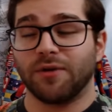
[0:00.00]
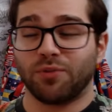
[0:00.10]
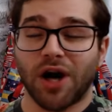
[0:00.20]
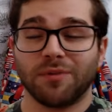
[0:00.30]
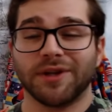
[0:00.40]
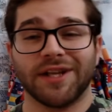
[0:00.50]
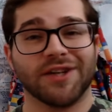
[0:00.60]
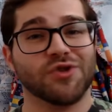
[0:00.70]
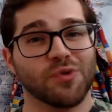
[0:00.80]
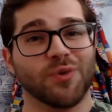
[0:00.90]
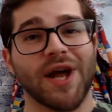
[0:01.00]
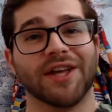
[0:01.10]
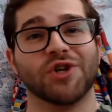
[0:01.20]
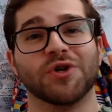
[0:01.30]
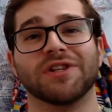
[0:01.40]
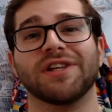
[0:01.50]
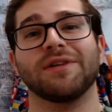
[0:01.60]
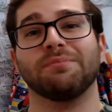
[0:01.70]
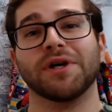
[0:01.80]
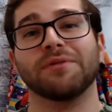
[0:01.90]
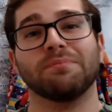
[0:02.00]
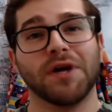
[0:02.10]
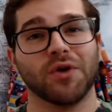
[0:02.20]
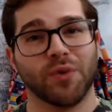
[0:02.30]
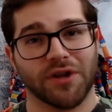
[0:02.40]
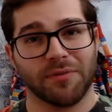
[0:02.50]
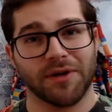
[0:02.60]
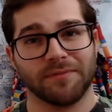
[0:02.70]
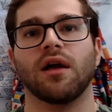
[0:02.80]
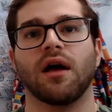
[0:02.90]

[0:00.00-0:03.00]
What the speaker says: Probably not super accurately, but bear with me.